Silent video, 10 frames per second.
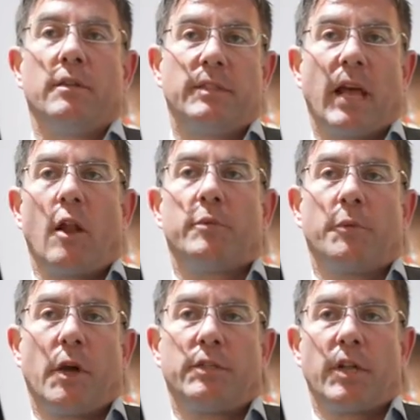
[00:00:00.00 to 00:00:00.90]
cell
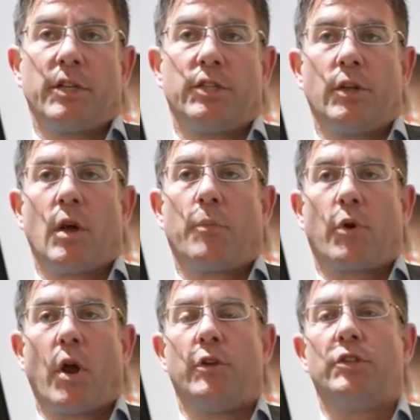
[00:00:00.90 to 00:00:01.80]
optimization
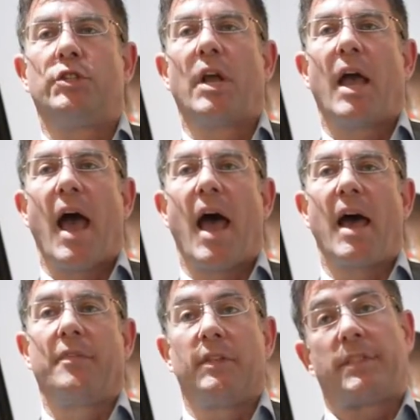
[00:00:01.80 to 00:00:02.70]
approach
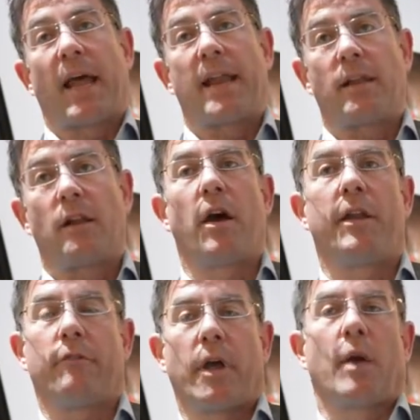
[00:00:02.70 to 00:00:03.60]
and the standard
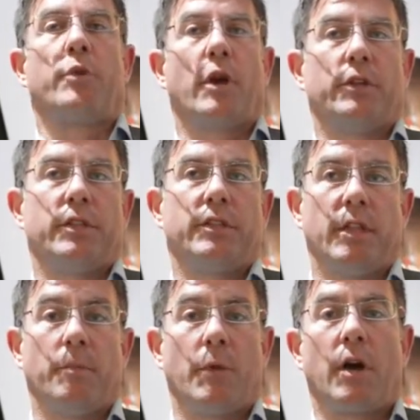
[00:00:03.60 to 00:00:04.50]
line array approach that's
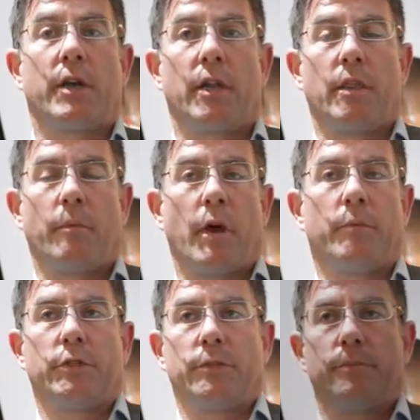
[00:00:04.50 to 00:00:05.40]
in the market at the
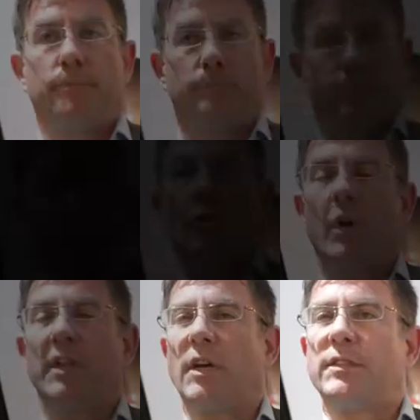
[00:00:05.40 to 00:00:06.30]
moment.
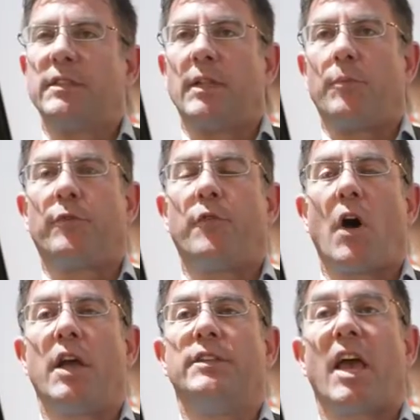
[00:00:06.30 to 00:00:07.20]
What it does is it
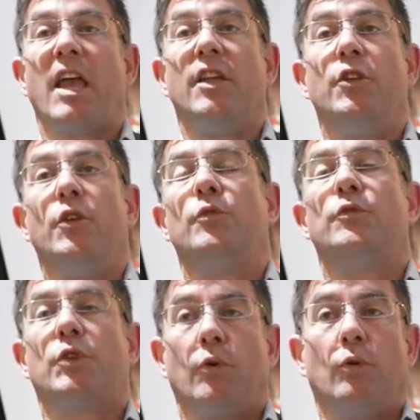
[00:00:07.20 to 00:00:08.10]
provides a
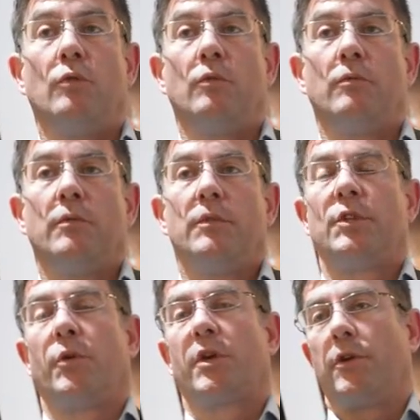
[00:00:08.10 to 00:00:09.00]
new tool
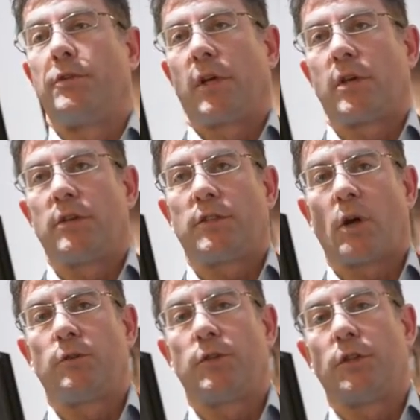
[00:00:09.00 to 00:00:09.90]
to acoustic
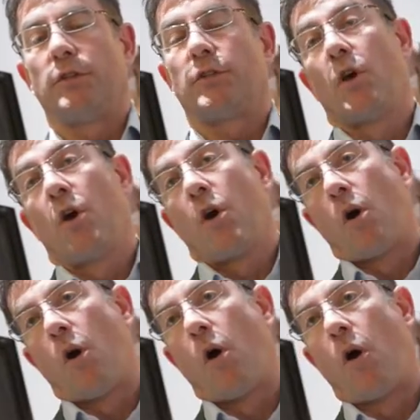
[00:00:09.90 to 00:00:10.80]
consultants
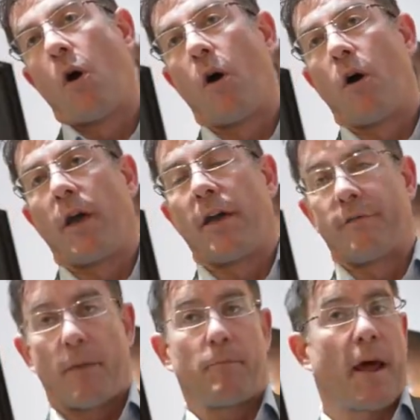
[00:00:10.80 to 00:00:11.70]
or
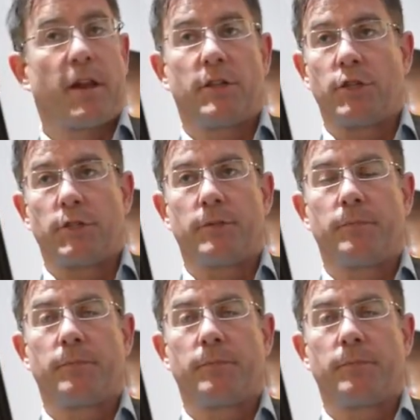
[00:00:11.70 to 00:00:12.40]
event managers